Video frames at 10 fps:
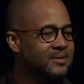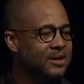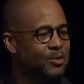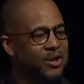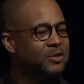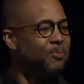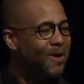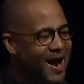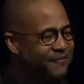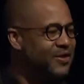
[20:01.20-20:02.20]
You want the
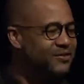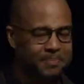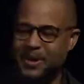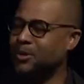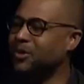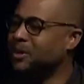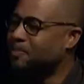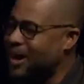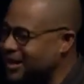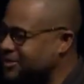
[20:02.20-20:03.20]
prophet to be with a
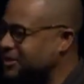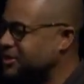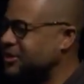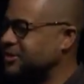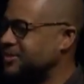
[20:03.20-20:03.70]
prostitute?